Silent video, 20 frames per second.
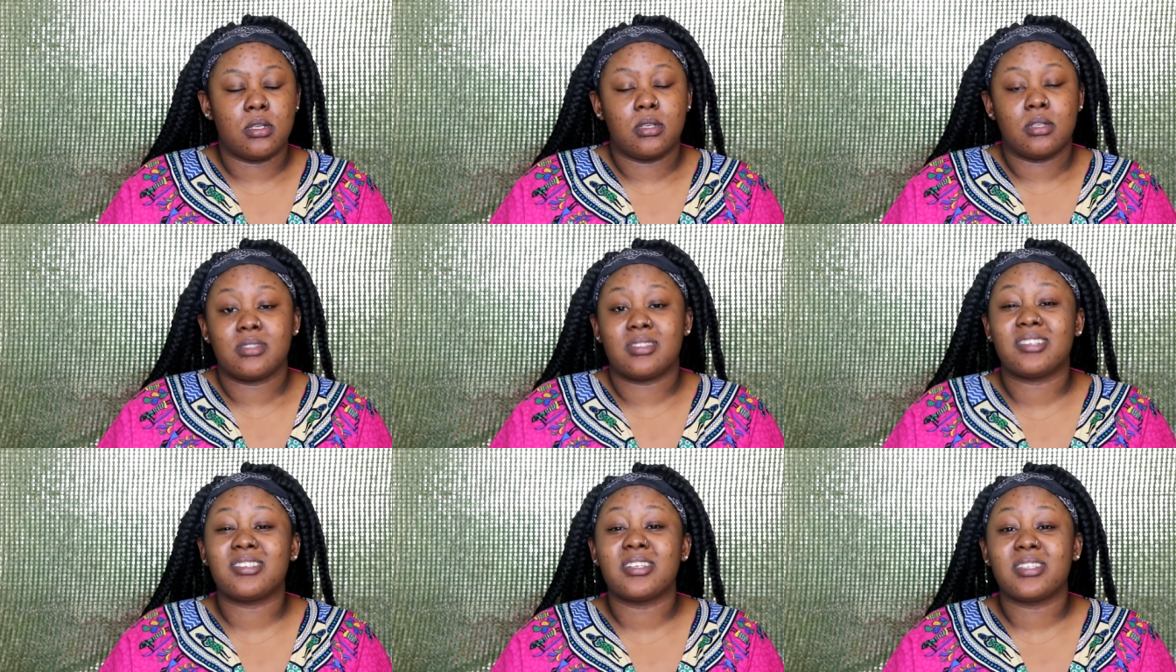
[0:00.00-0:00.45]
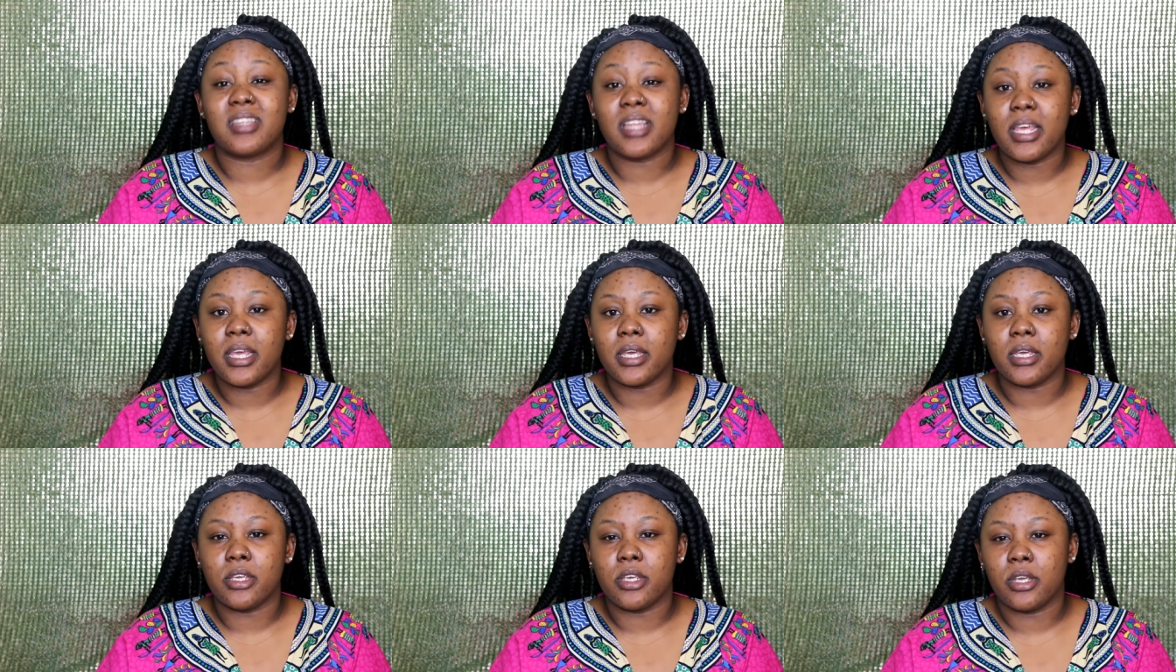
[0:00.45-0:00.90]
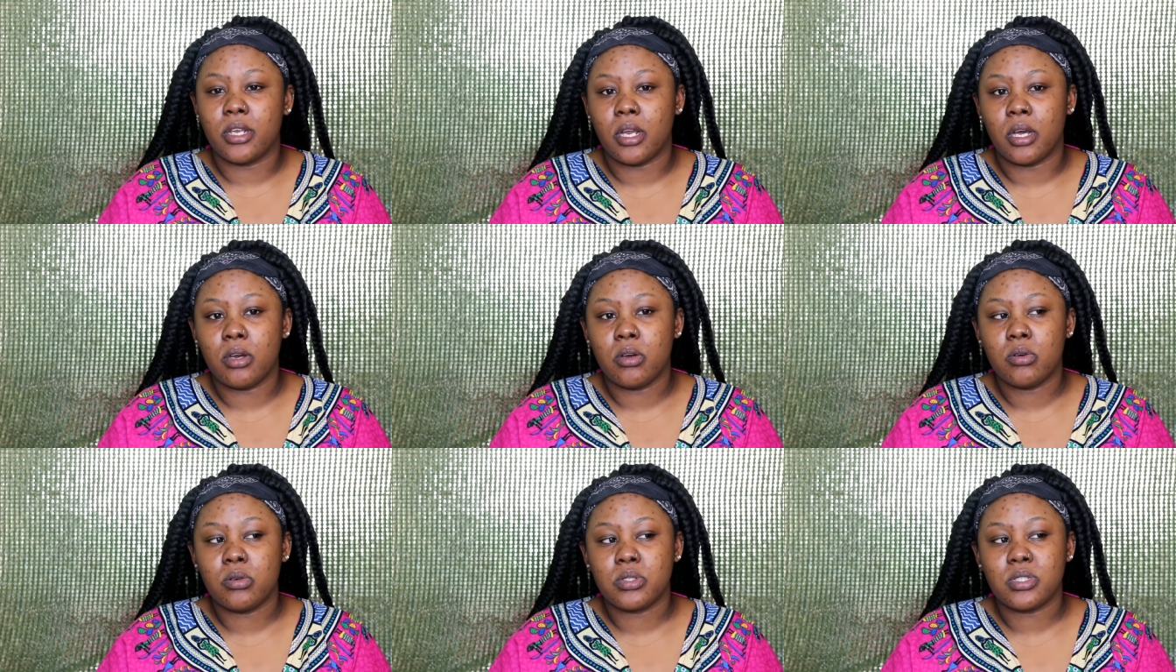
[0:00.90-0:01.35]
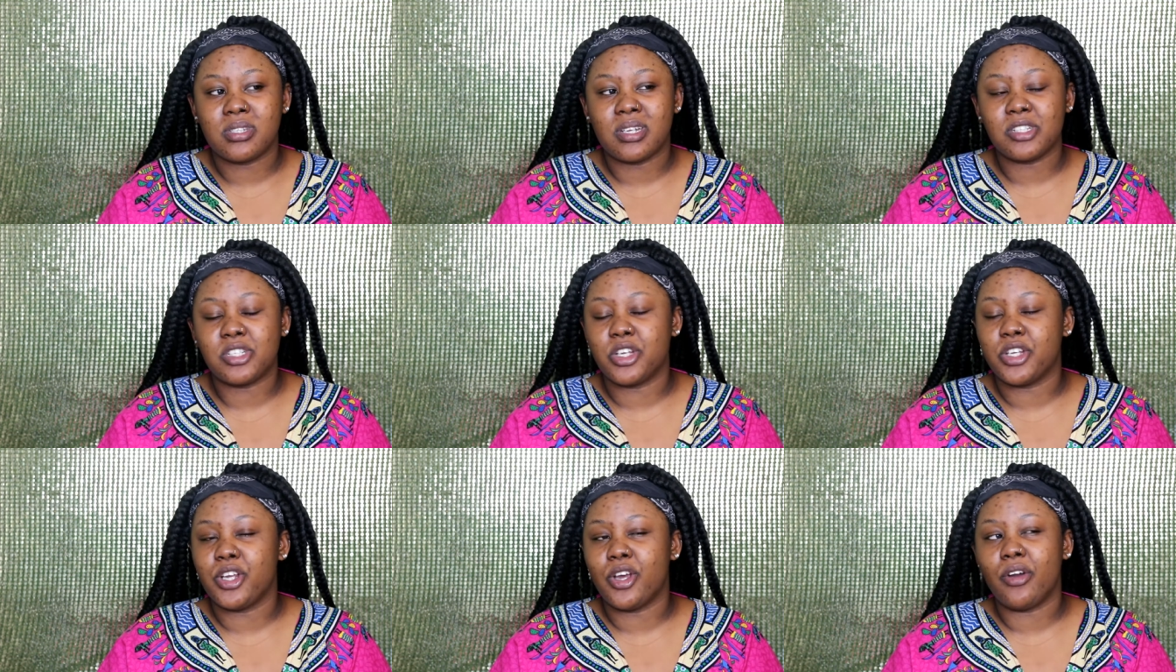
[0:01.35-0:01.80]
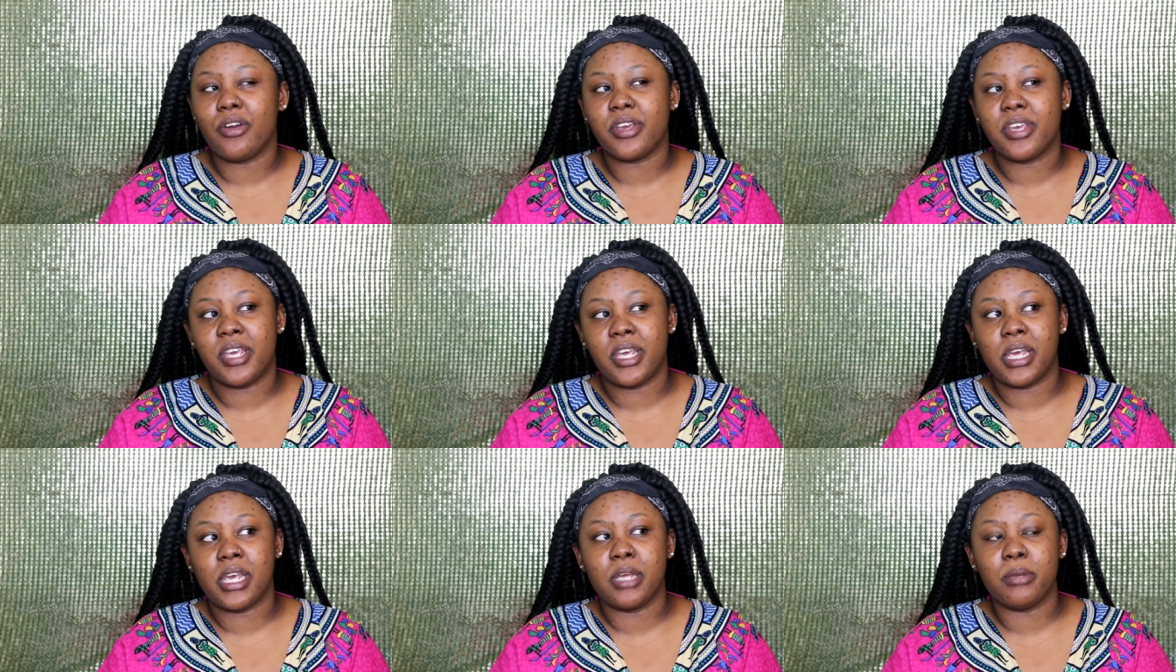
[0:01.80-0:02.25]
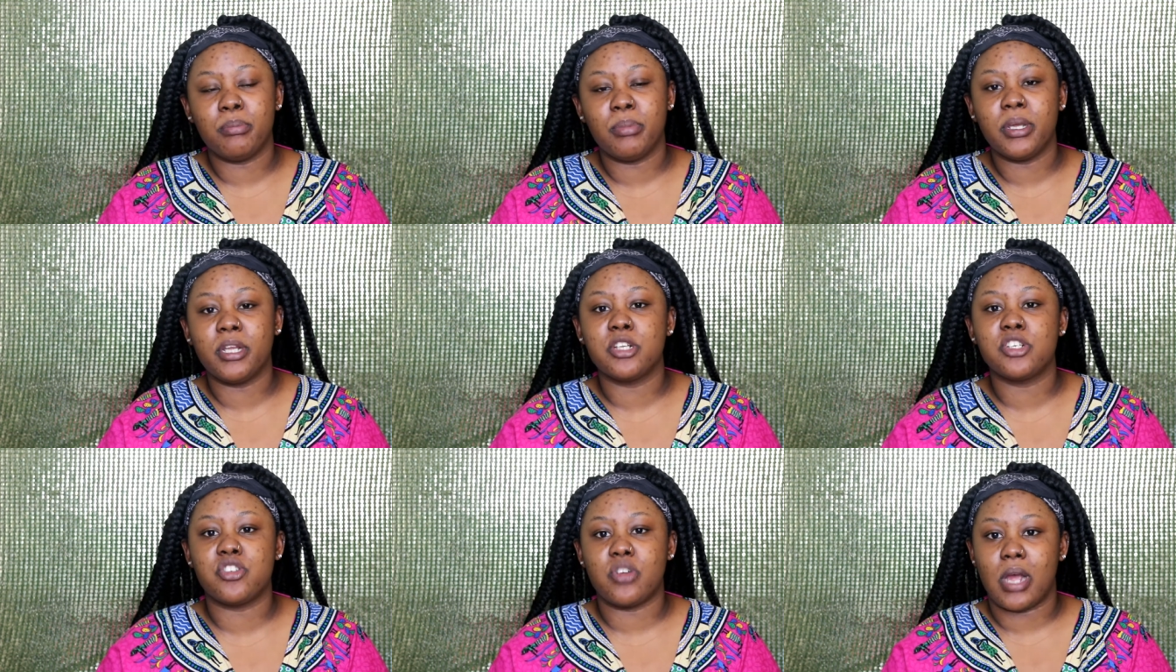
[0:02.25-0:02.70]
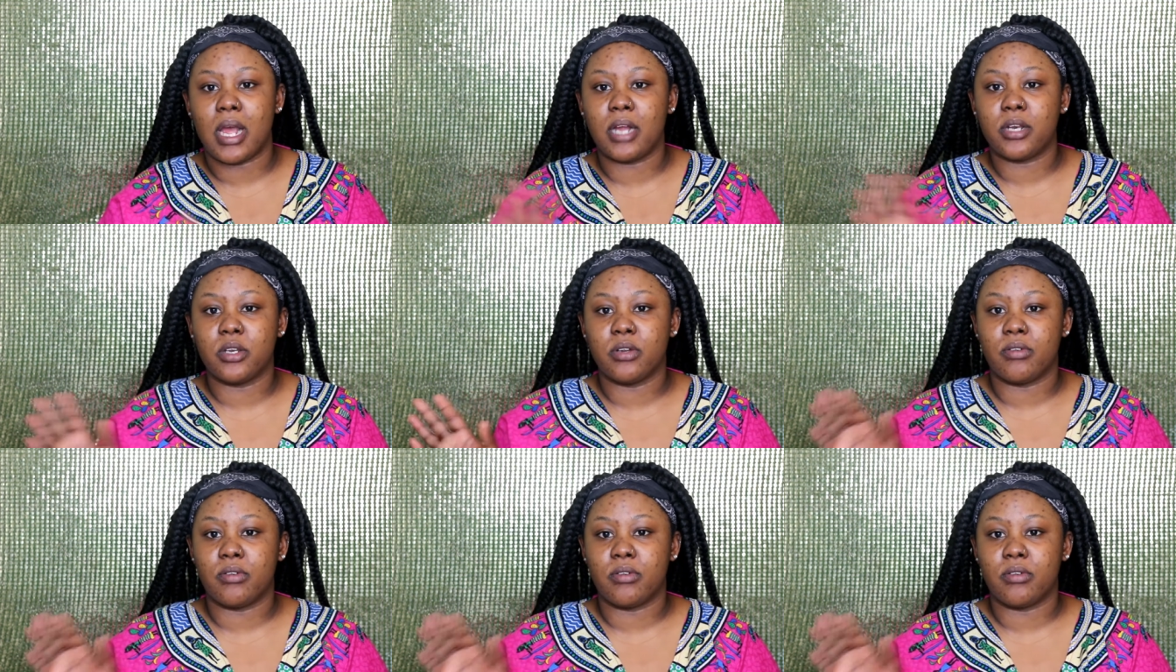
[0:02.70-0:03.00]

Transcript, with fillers: such a thing, you know? Such a young kid being dragged